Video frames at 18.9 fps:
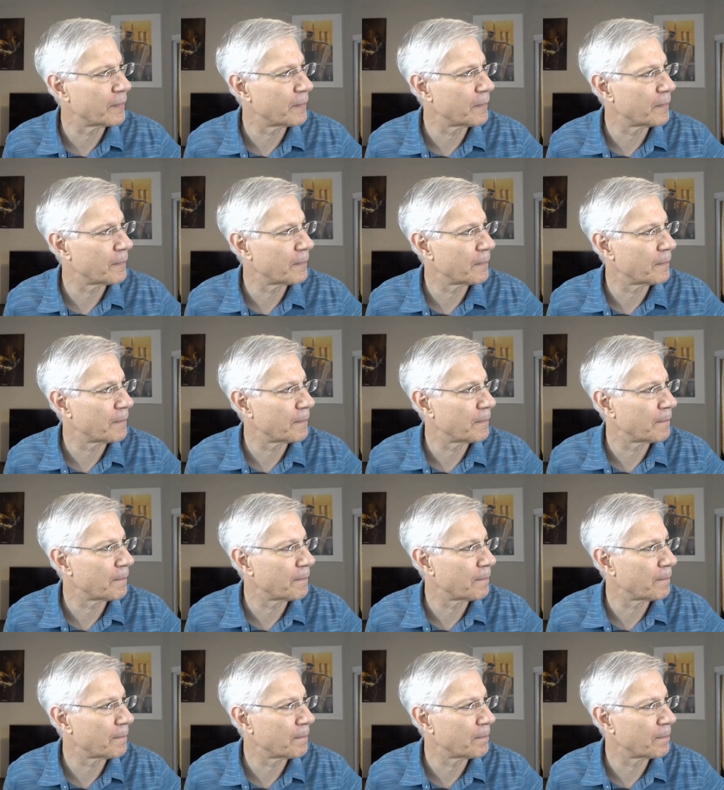
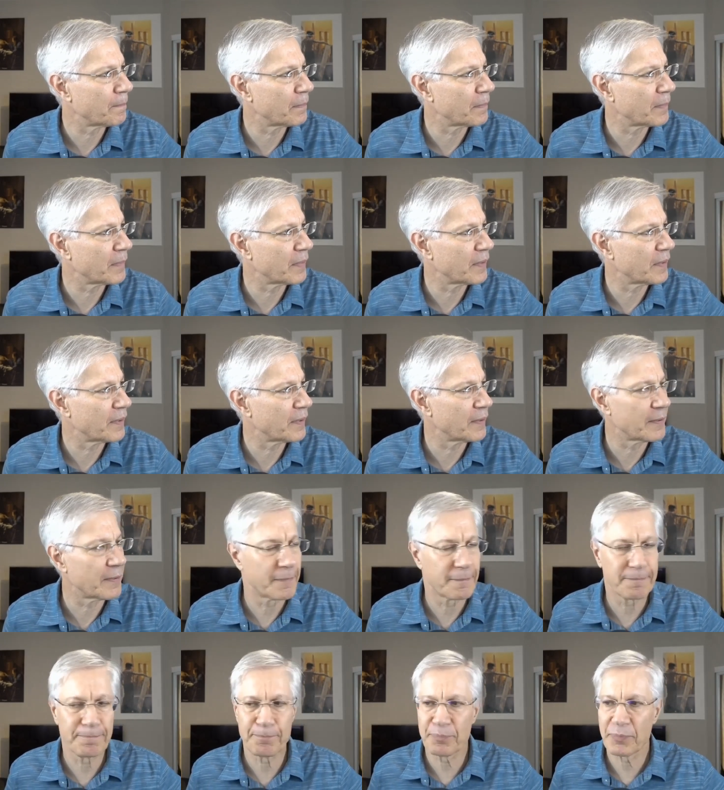
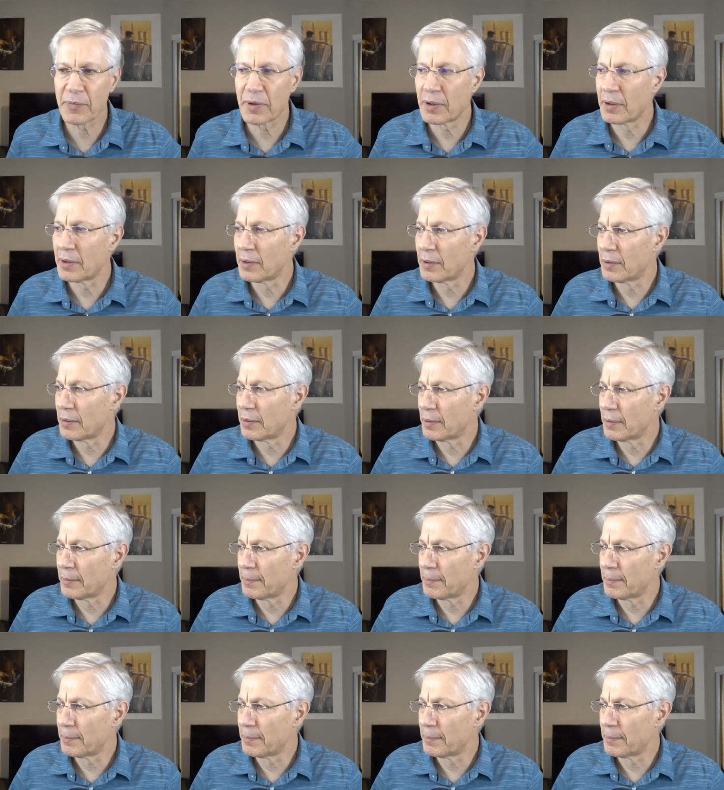(no one is talking)